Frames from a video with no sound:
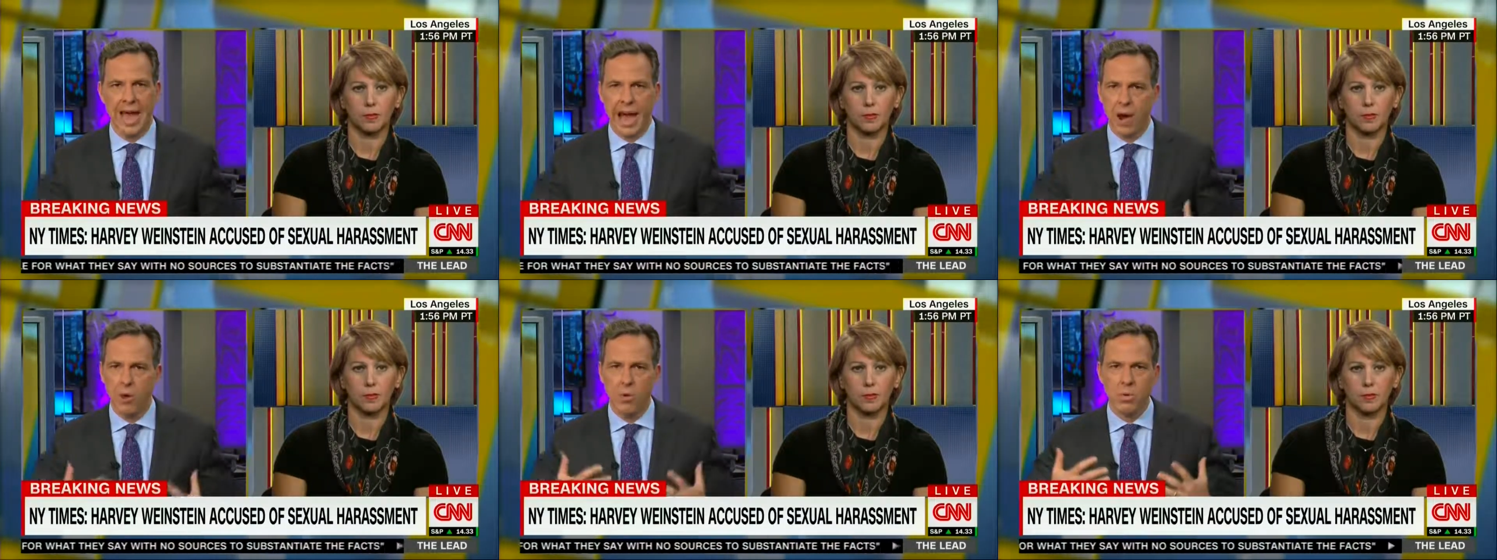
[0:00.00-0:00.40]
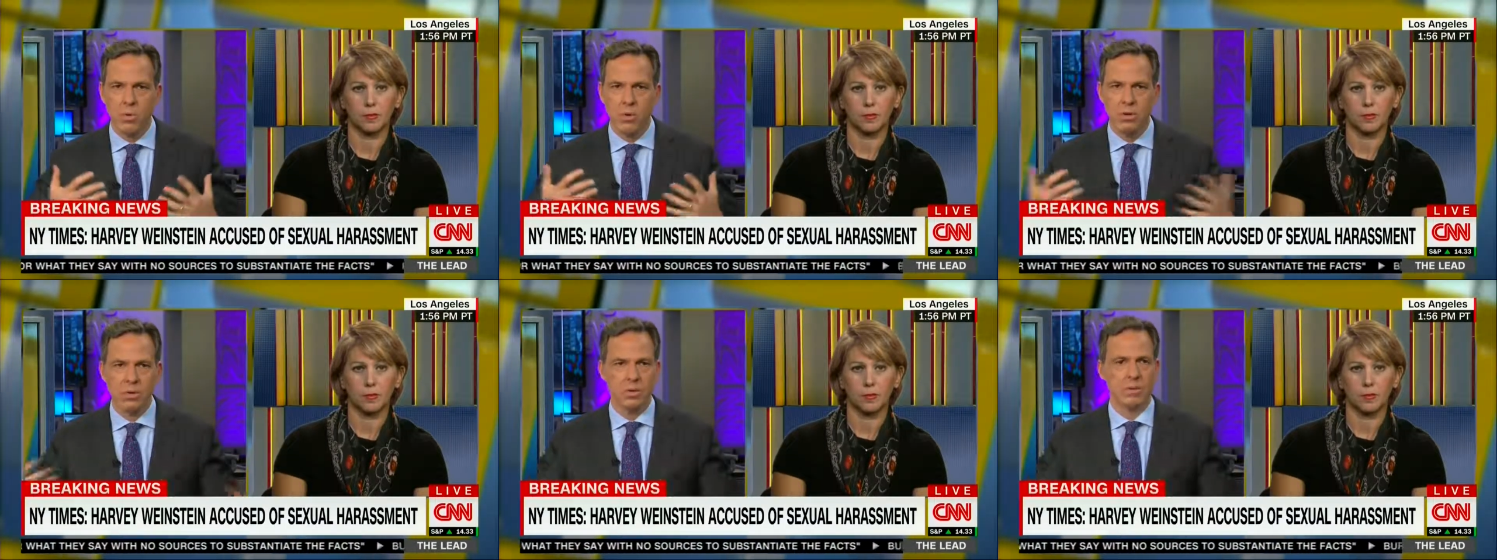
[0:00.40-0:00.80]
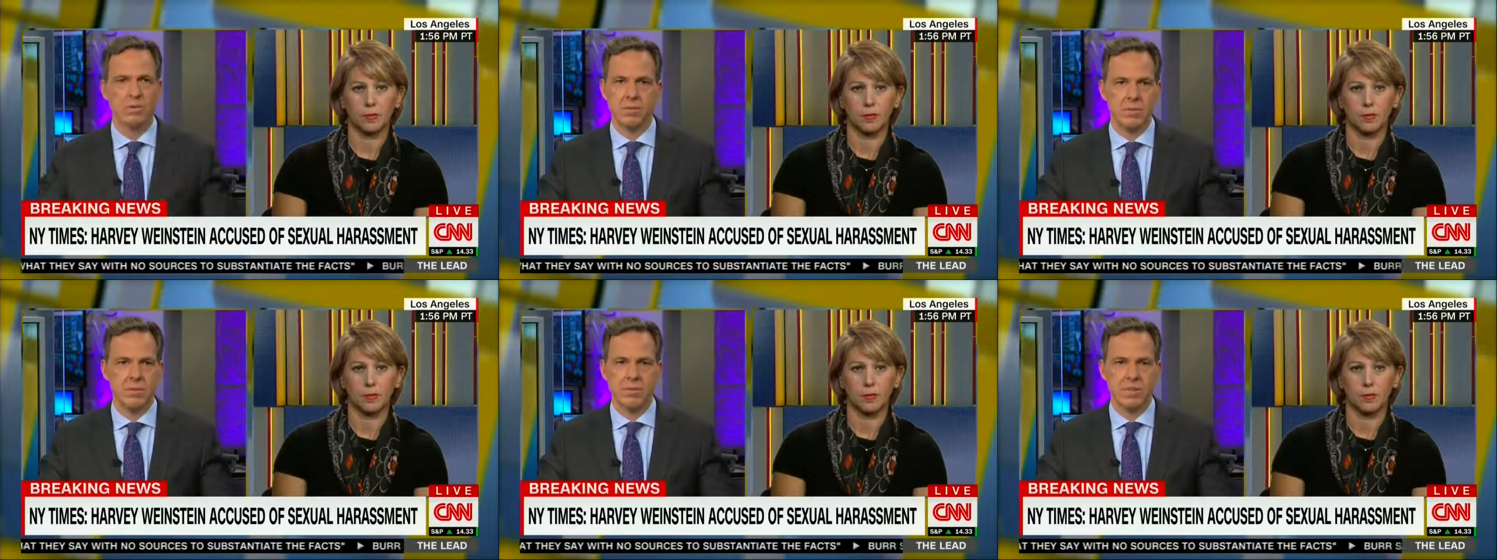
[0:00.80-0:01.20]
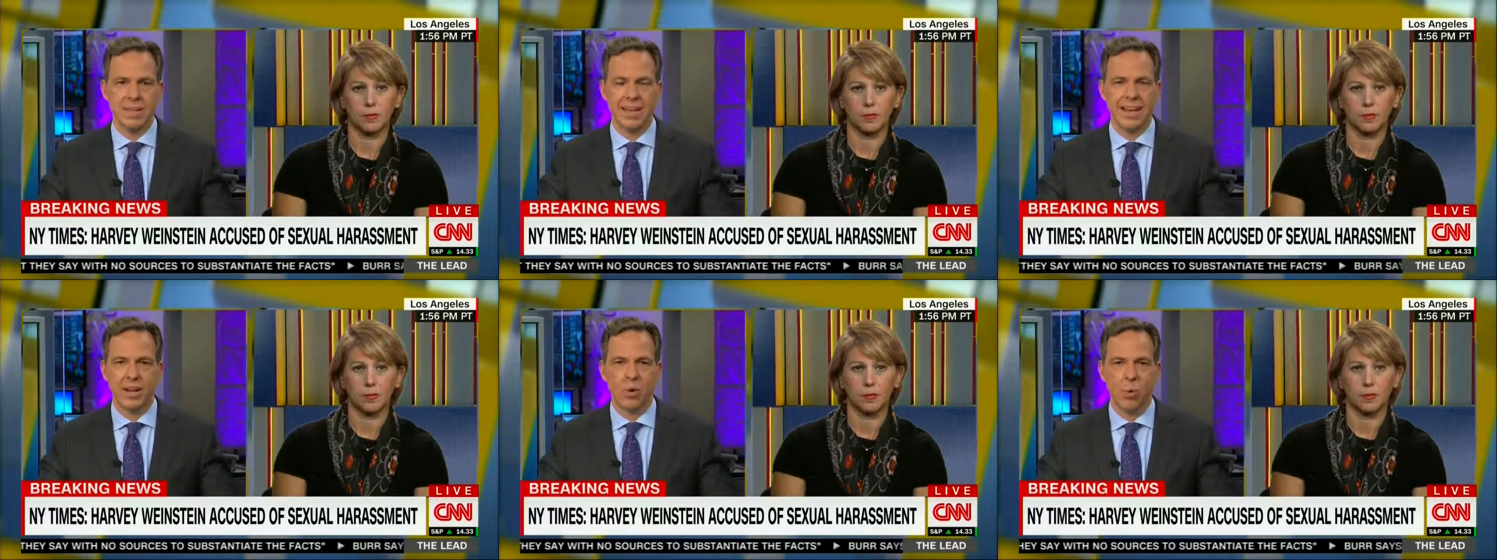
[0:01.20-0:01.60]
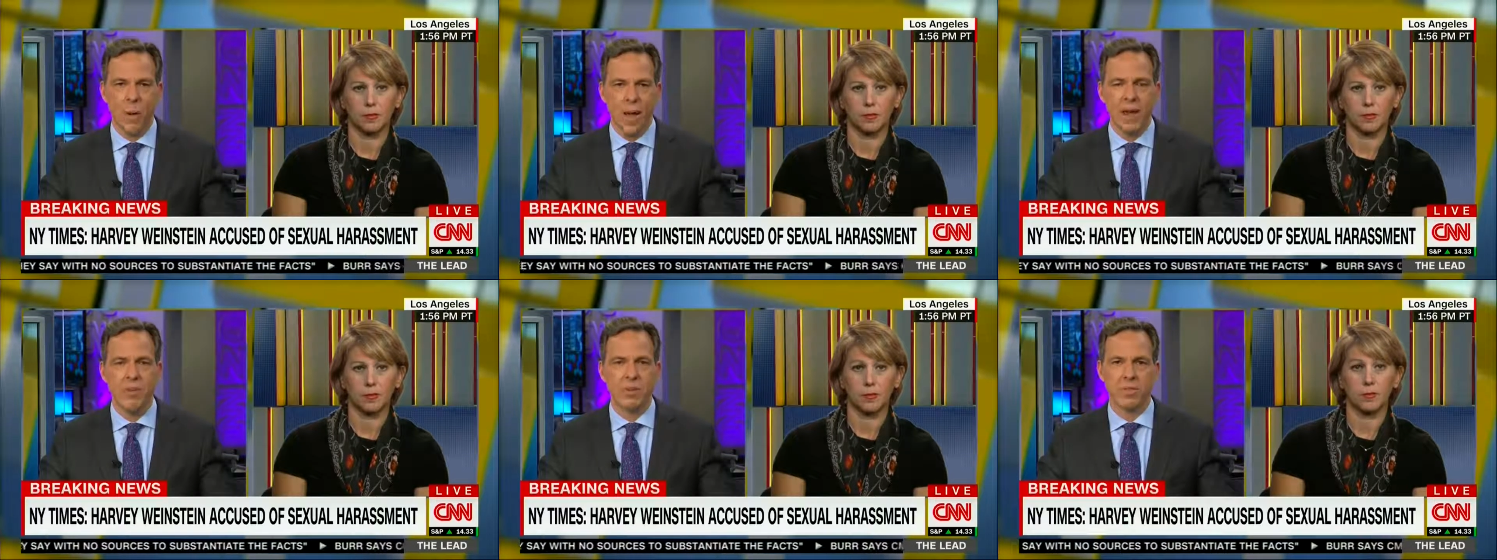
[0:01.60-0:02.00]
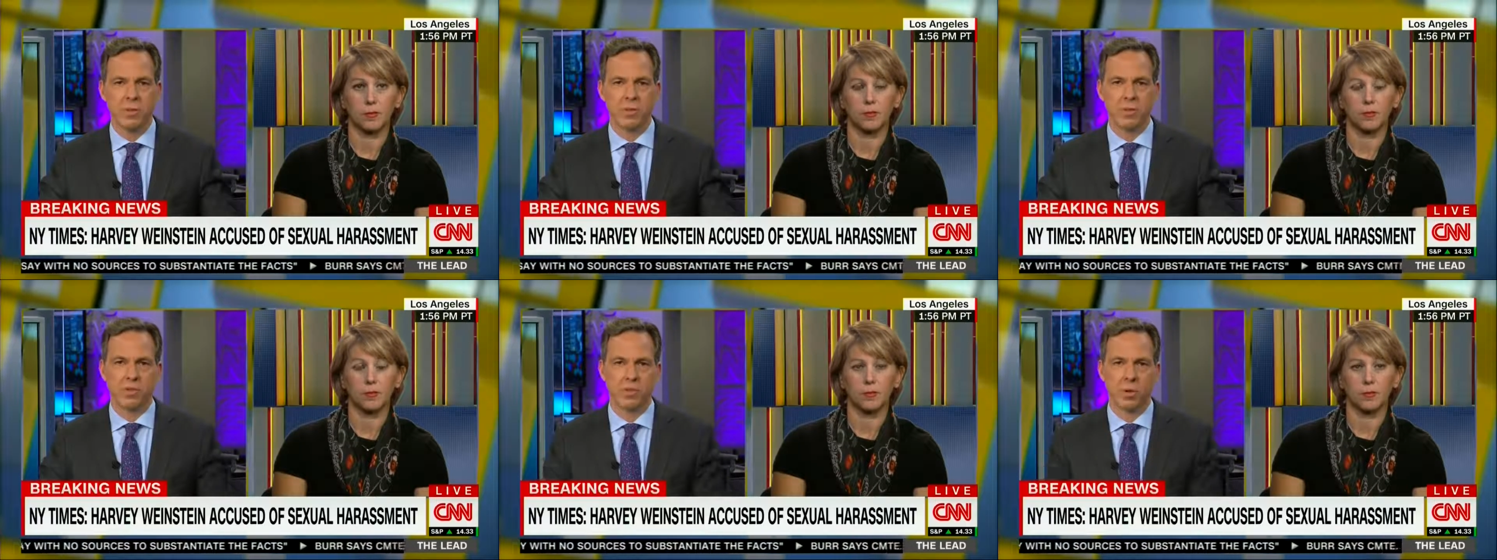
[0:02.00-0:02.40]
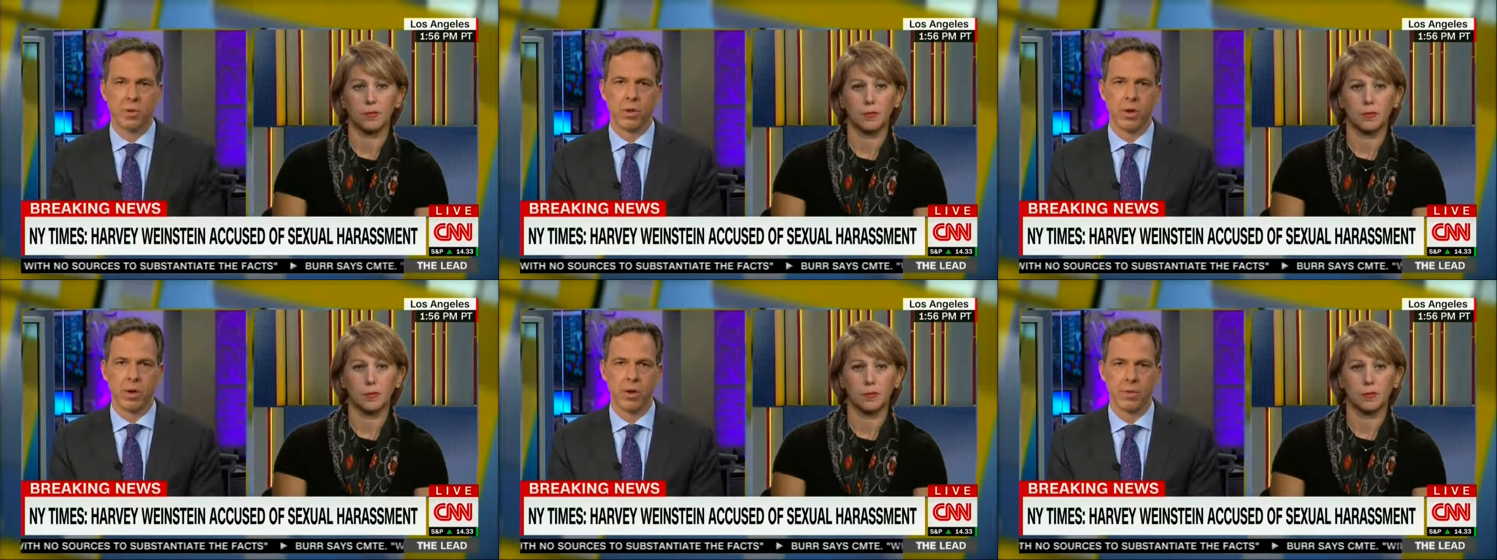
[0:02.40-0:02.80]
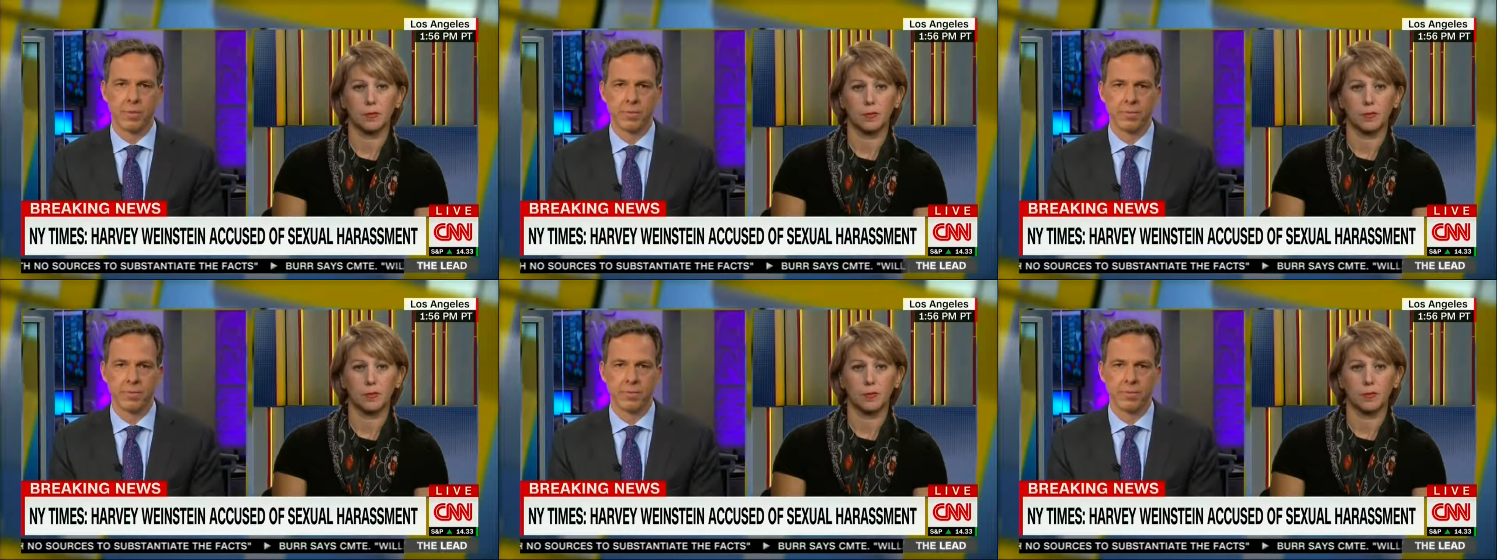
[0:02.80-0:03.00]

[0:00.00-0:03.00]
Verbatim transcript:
Speaker 1: How did he get away with it for so long?